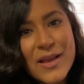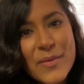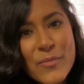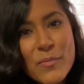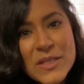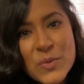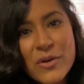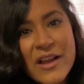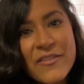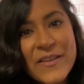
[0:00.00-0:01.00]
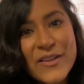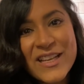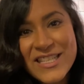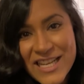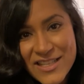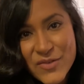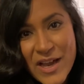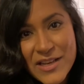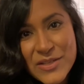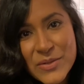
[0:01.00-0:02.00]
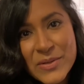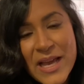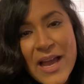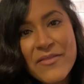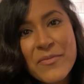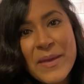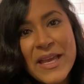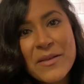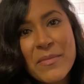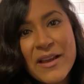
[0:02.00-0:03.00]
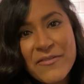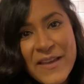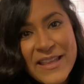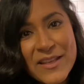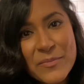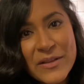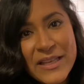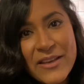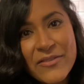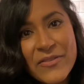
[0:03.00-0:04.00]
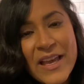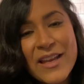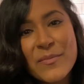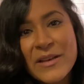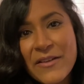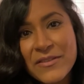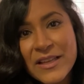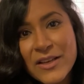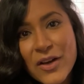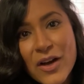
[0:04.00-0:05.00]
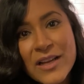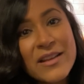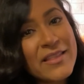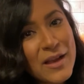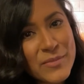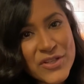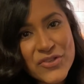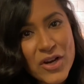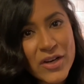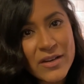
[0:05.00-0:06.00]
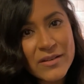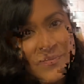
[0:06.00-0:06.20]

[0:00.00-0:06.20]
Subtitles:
Moments where I feel intense gratitude have made my faith and belief in a benevolent God that much stronger.